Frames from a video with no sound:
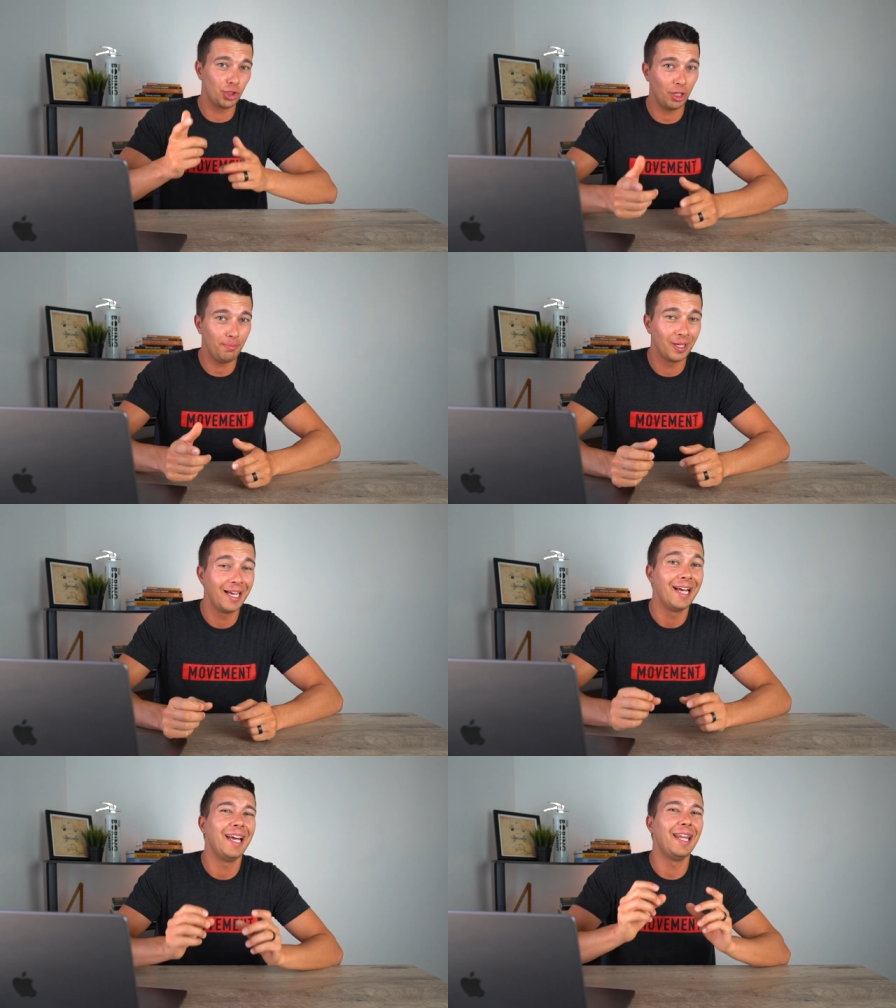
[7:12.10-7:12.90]
jump,
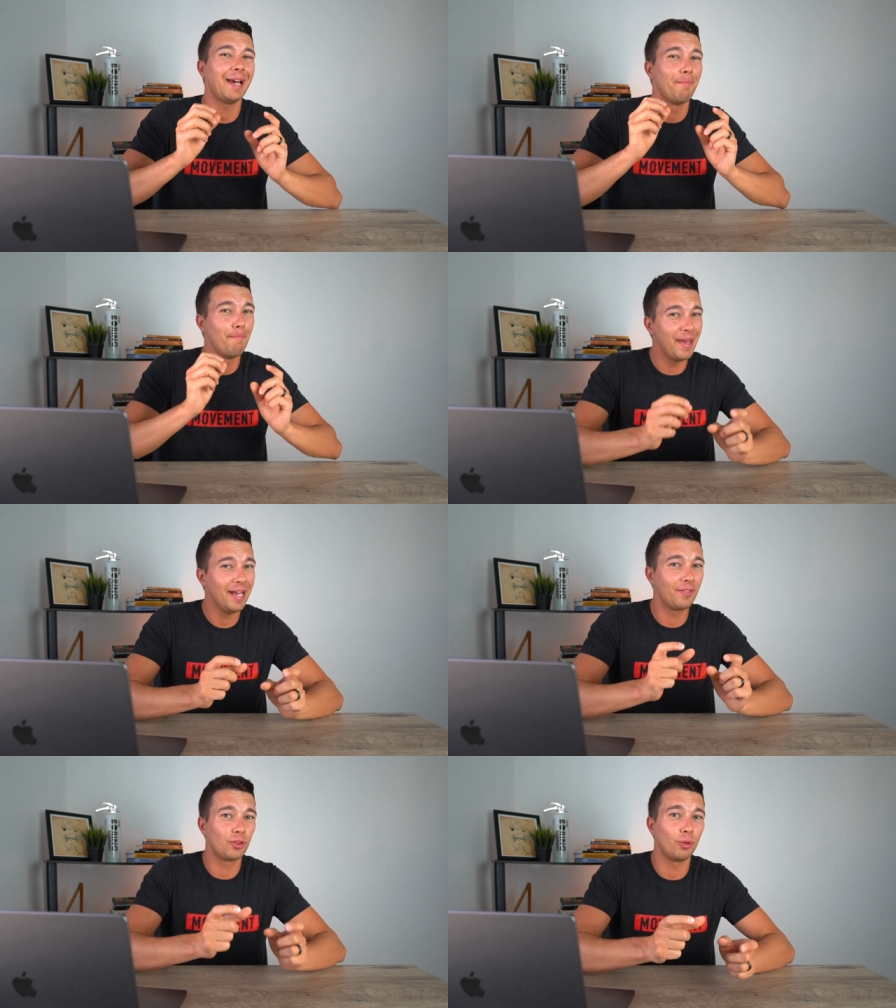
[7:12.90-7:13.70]
and that may
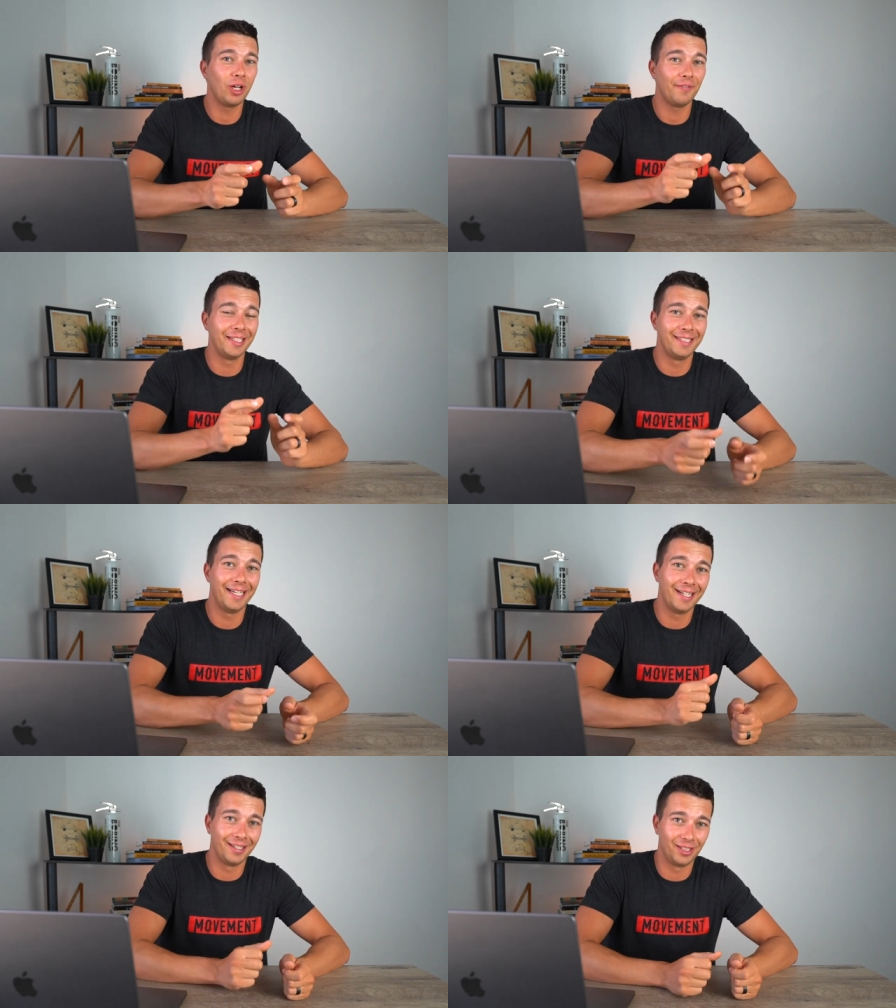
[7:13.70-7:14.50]
have thrown off the
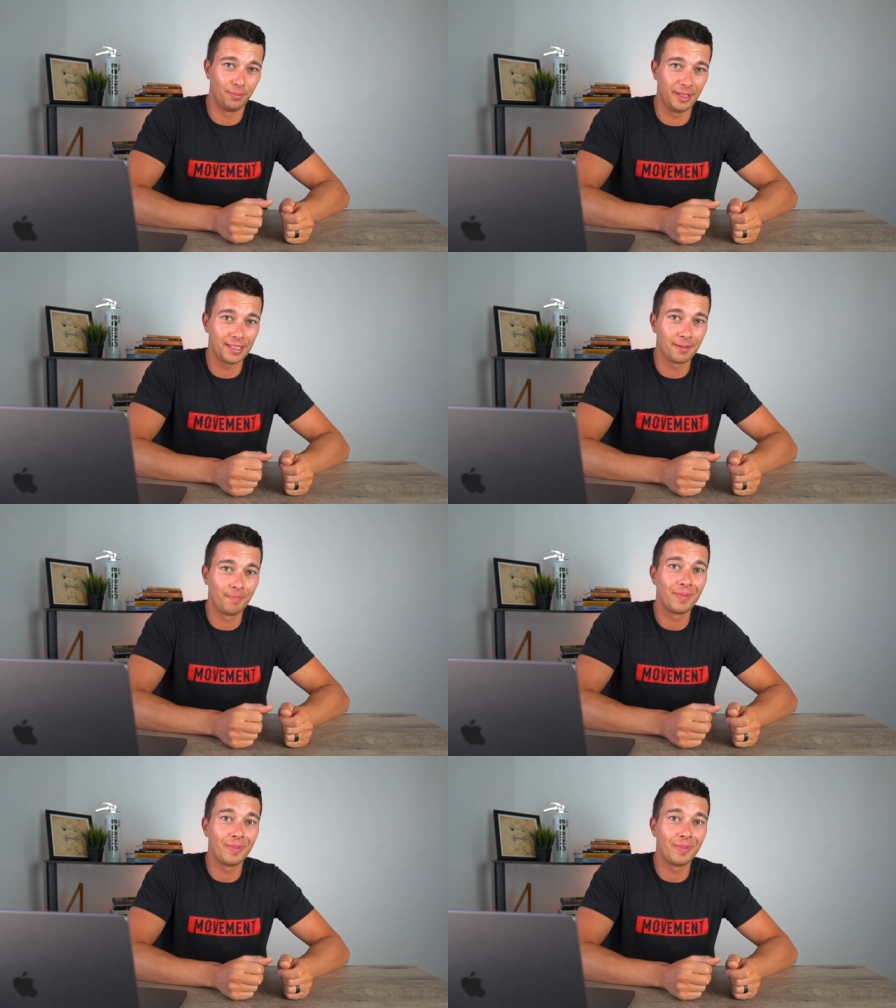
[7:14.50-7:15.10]
data a little bit.